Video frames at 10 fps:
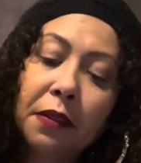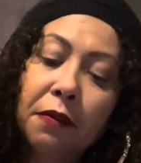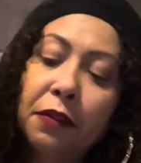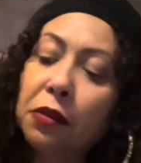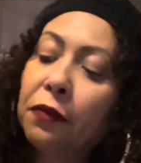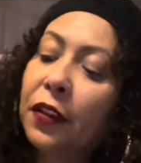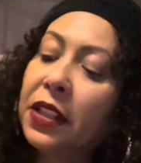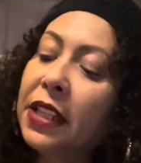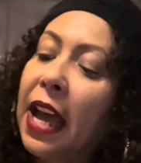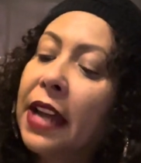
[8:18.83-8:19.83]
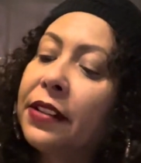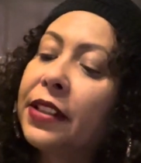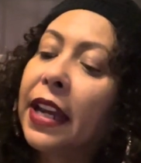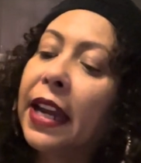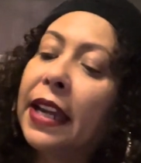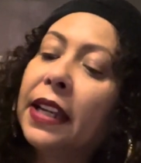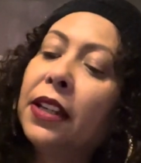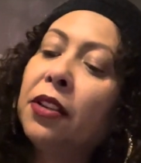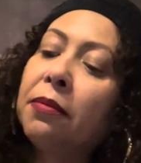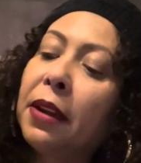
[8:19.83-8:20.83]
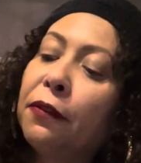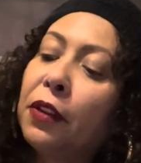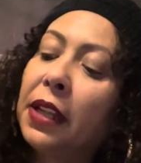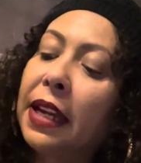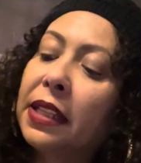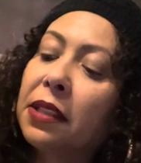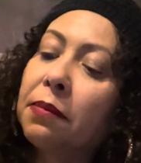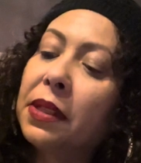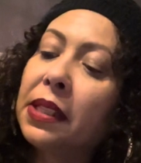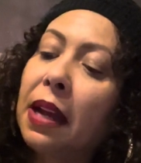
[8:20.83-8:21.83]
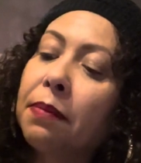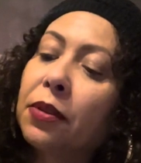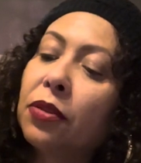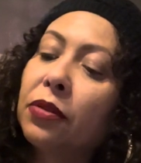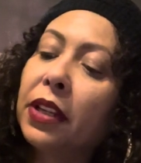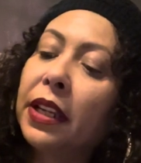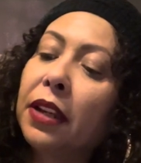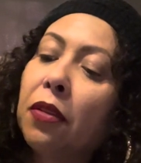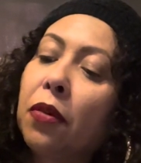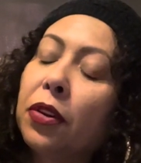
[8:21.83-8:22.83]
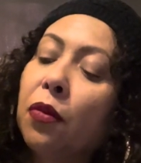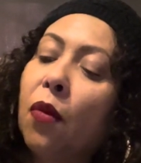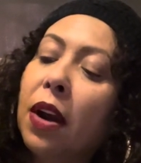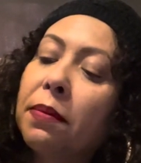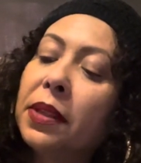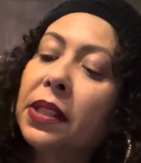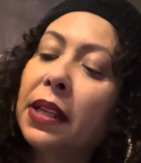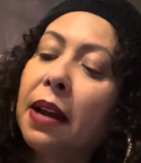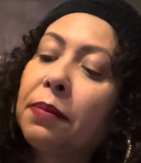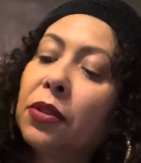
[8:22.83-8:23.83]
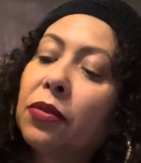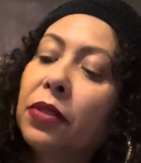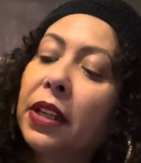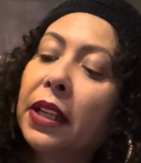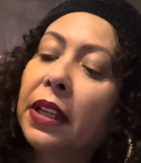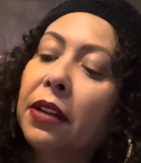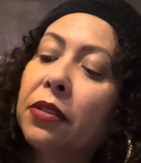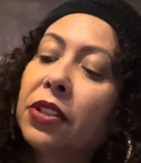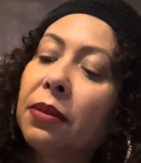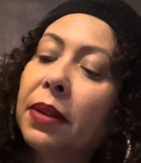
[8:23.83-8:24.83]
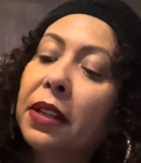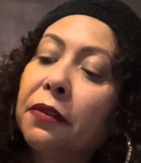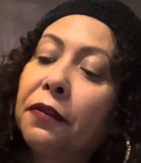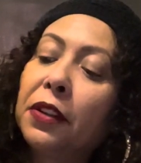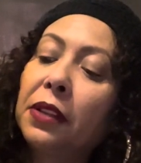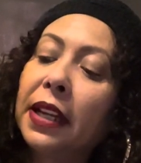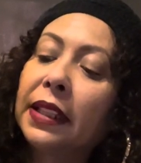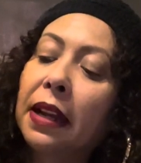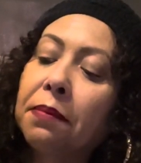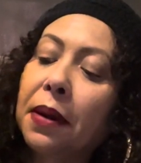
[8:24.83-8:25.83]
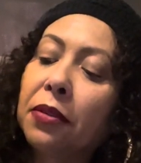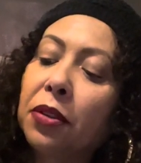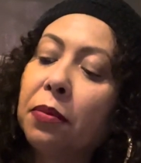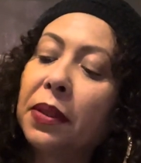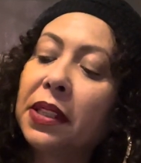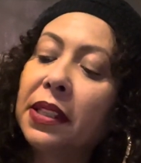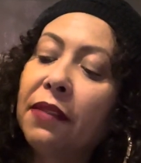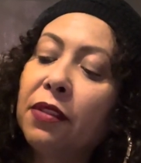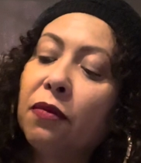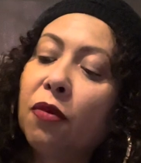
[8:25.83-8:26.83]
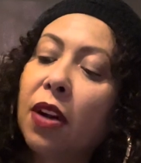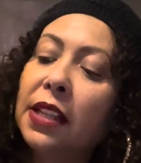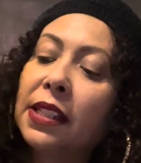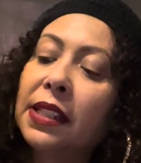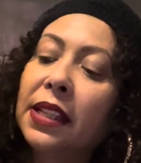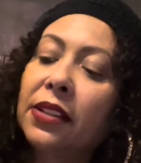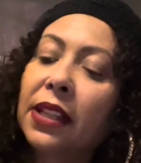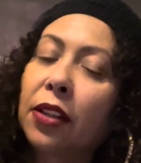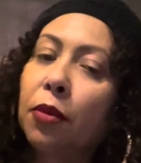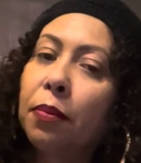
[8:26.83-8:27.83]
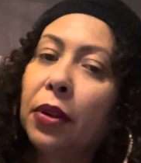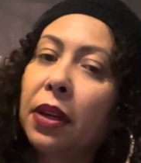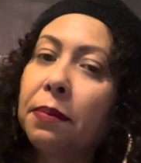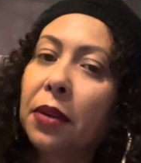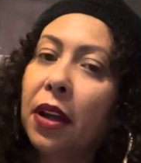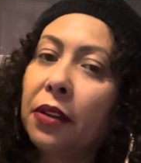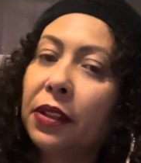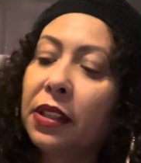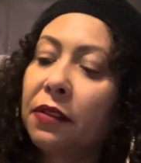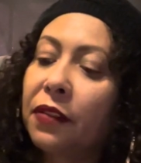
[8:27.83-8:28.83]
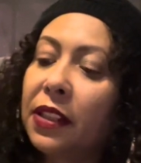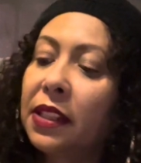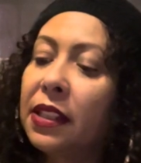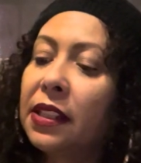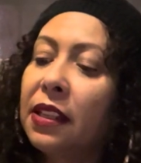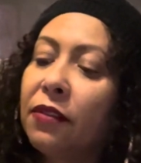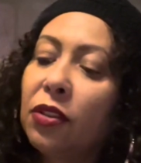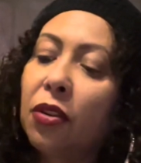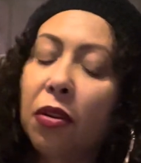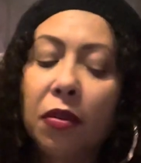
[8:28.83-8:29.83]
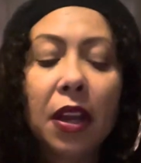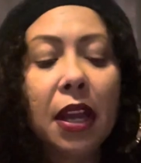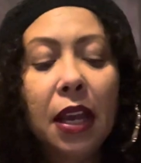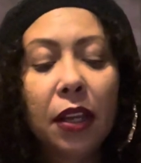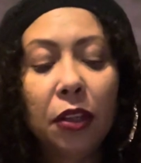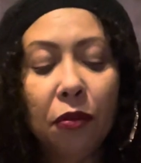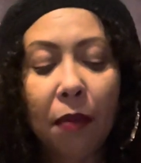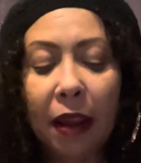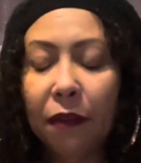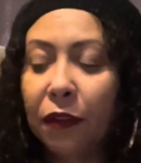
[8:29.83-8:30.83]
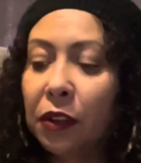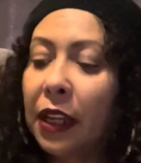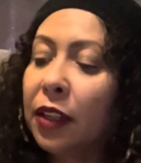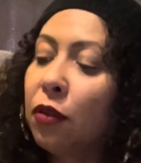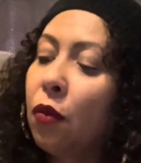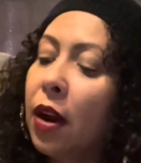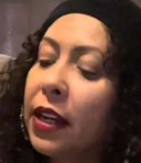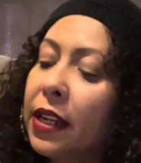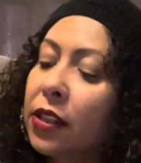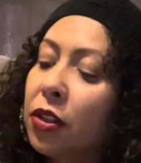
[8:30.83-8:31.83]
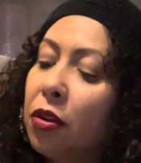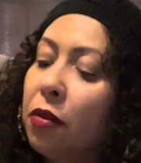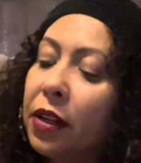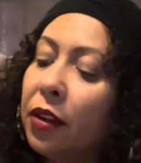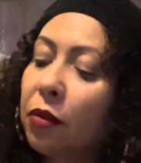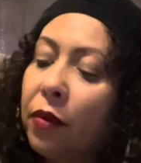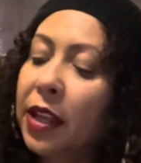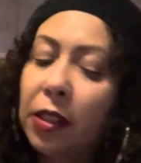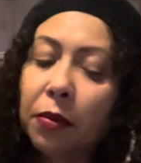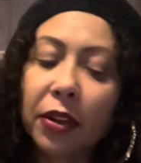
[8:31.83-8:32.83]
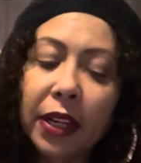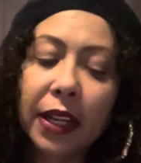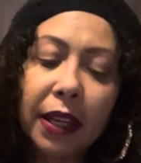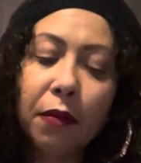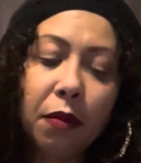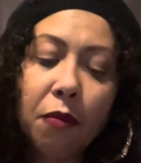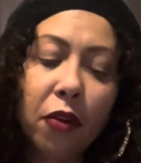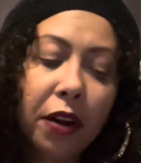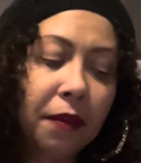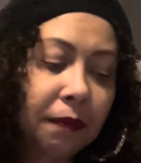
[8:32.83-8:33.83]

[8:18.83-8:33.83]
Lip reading: For Saturday, you may feel like it's a missed opportunity or you want to miss an opportunity or somebody could feel like that about you, but the Seven of Wands is here. It's like you're putting up your healthy defenses even though you might feel like you wanted it to go another way. Spirit, can I get one more?